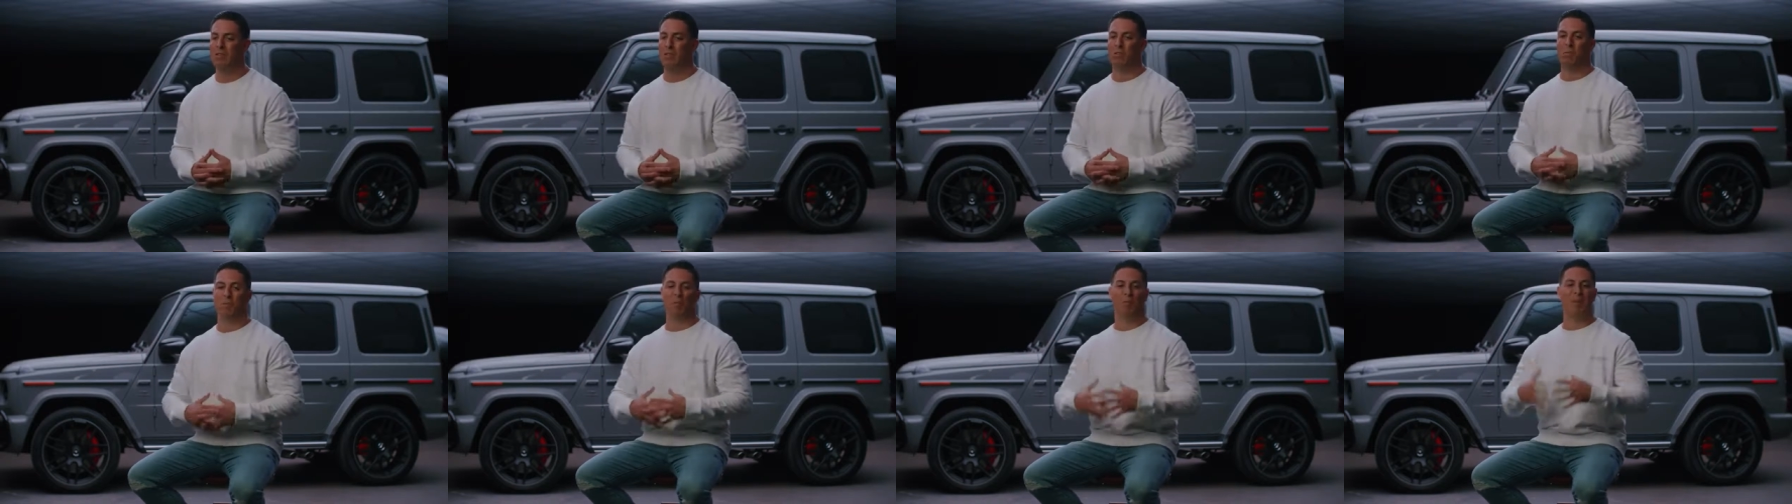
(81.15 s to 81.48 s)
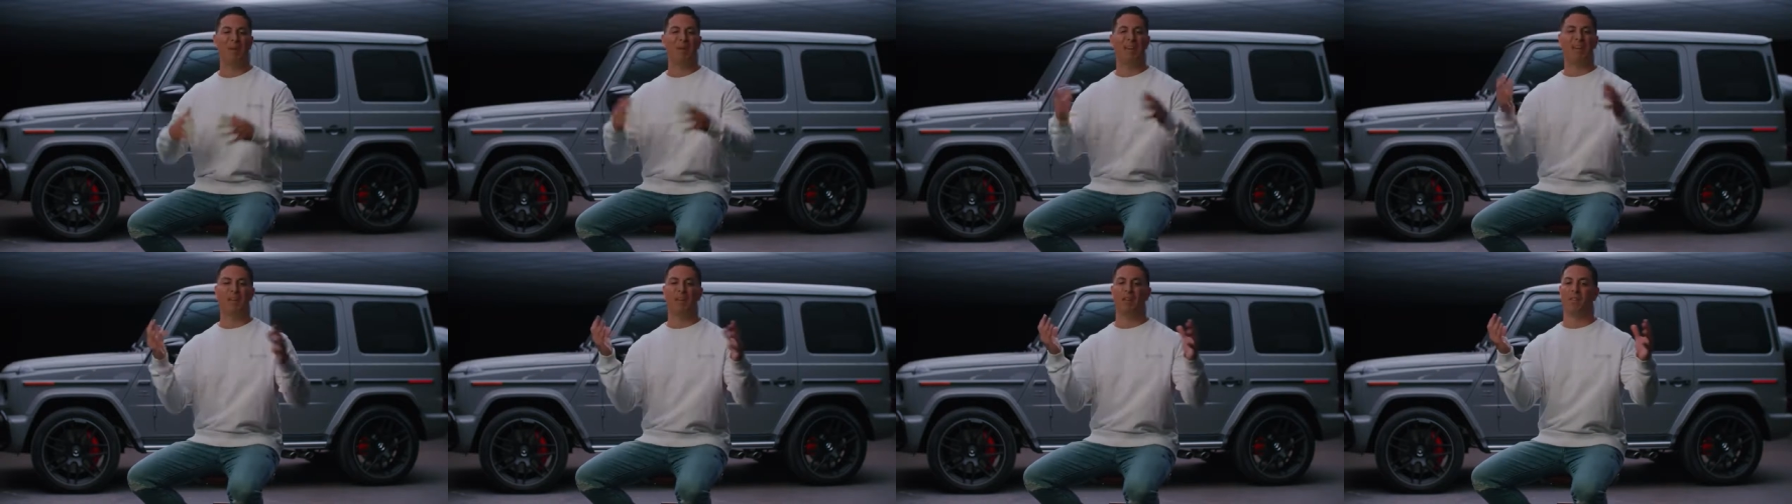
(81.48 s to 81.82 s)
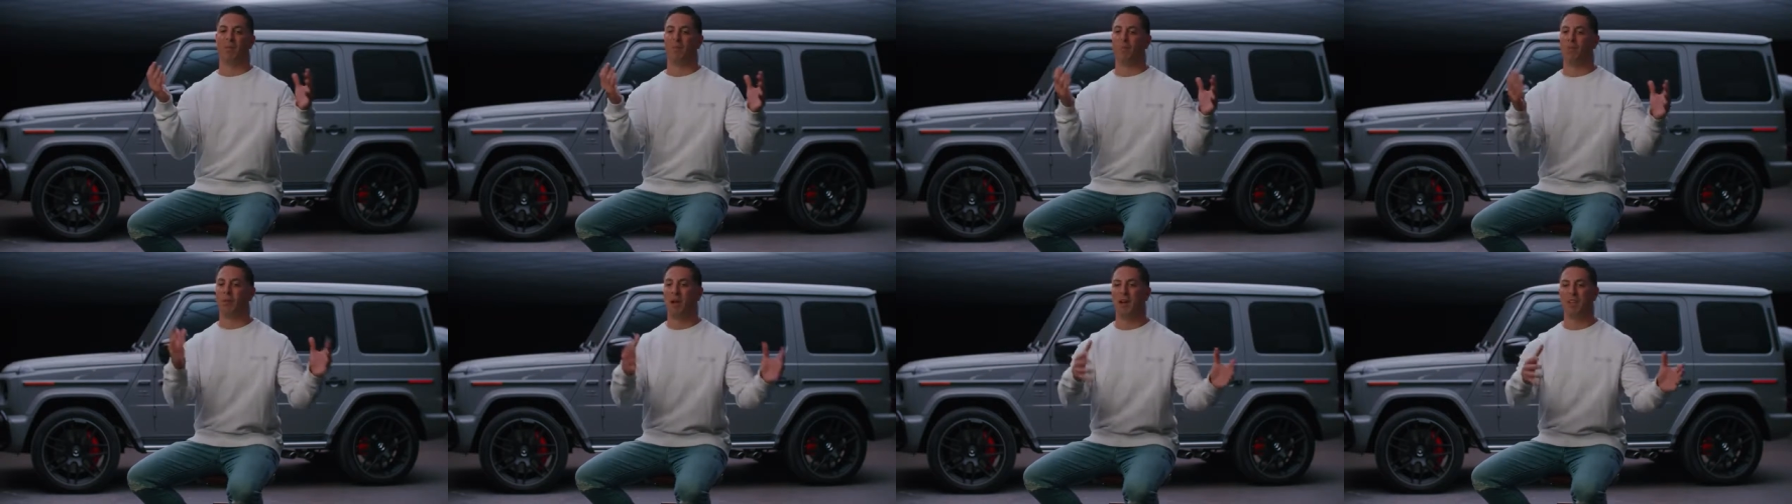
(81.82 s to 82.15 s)
from speaking to
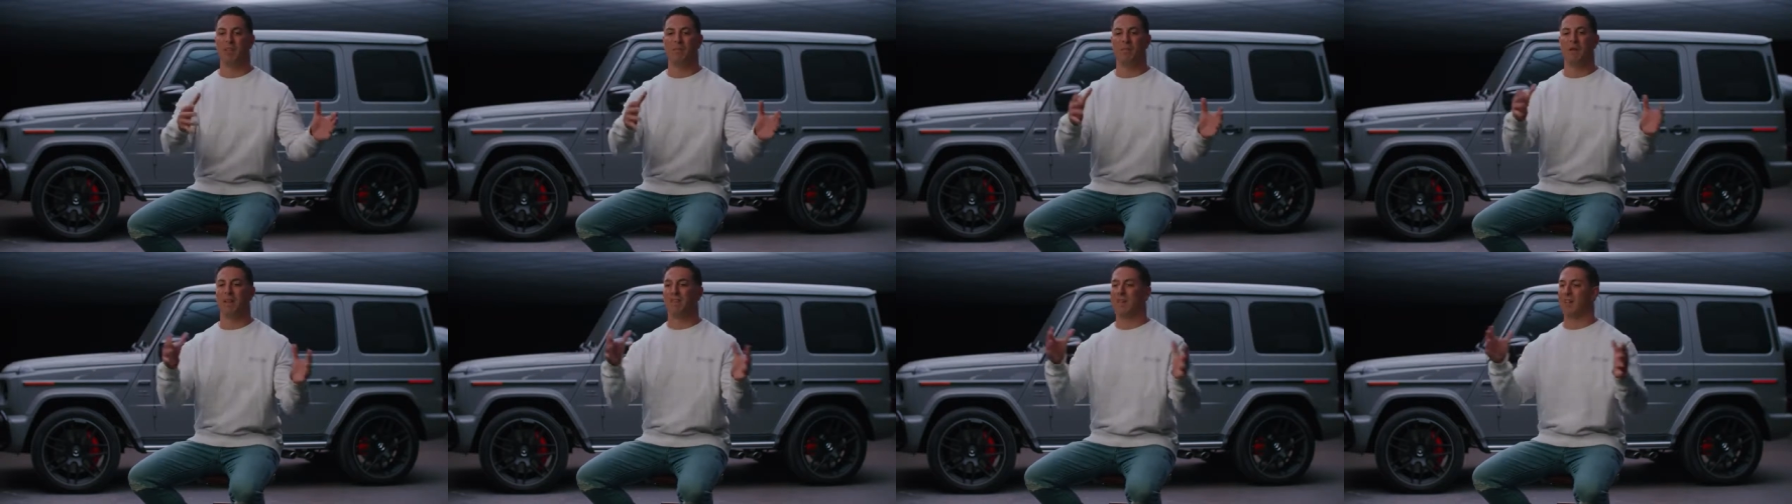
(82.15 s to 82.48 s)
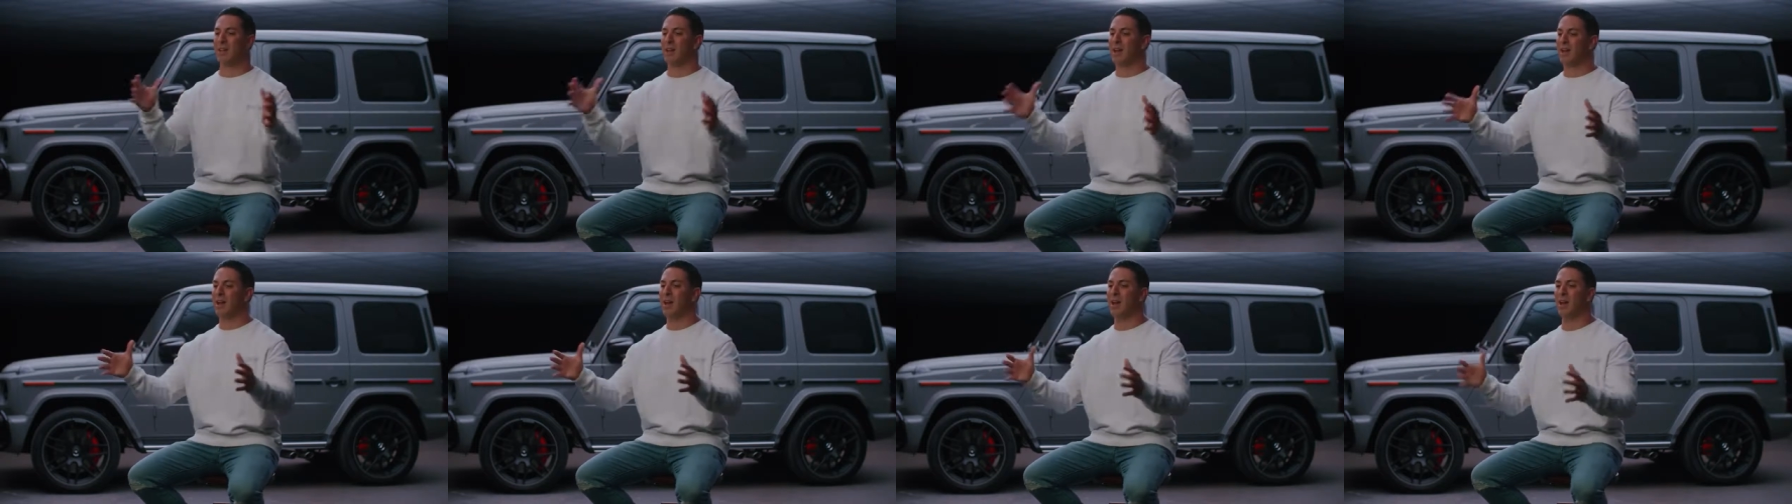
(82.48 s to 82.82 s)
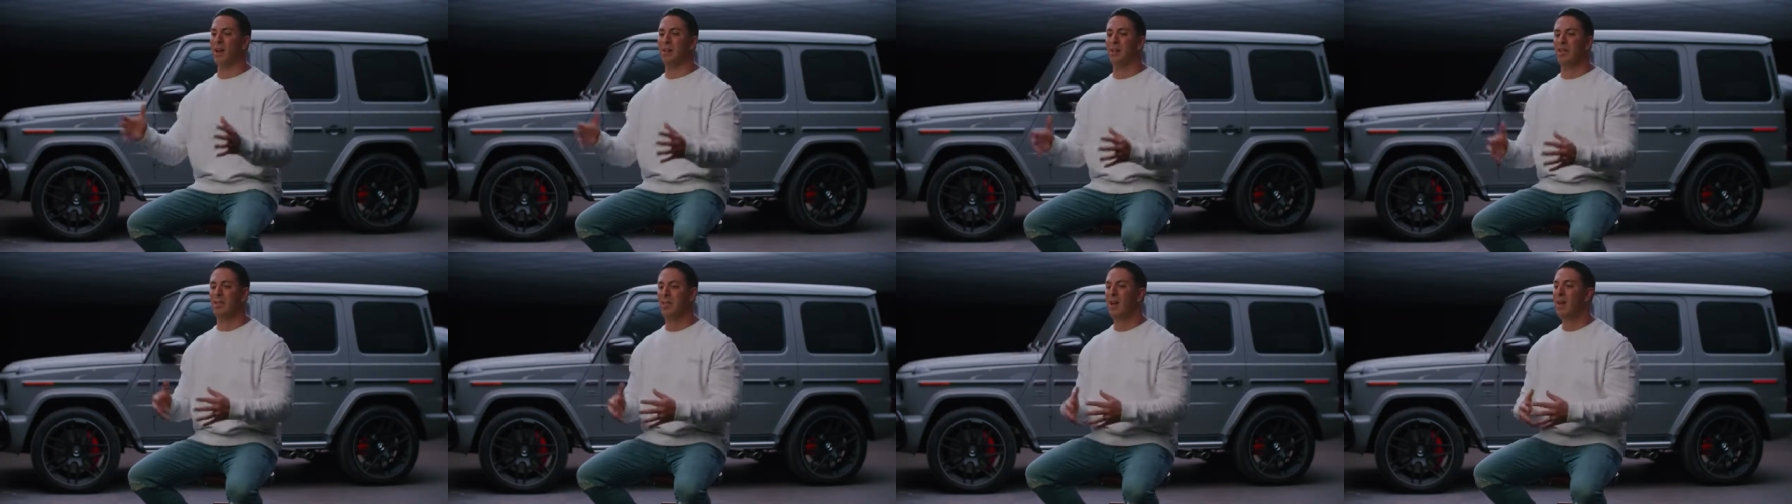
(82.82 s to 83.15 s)
their prospects and
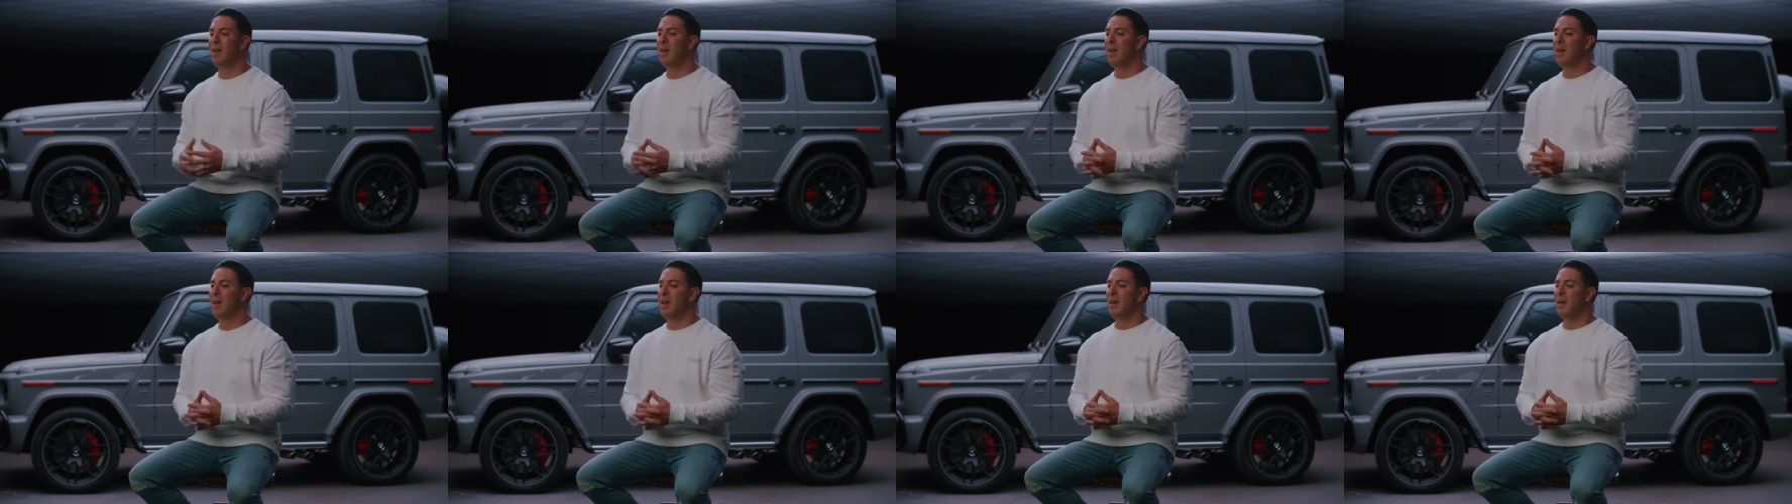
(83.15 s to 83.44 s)
clients,